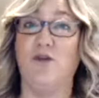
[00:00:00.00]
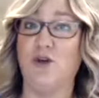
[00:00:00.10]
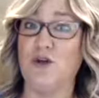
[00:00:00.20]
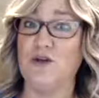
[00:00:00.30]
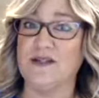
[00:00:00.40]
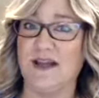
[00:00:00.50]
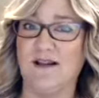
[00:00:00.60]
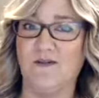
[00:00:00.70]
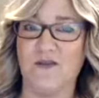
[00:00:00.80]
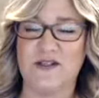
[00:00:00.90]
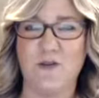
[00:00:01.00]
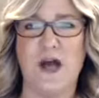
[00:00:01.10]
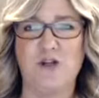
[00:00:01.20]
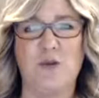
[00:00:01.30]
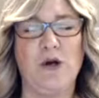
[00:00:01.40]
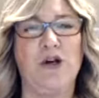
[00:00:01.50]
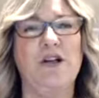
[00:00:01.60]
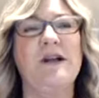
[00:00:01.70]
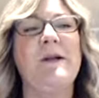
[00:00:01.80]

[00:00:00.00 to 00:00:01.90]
you're using Swatch Book,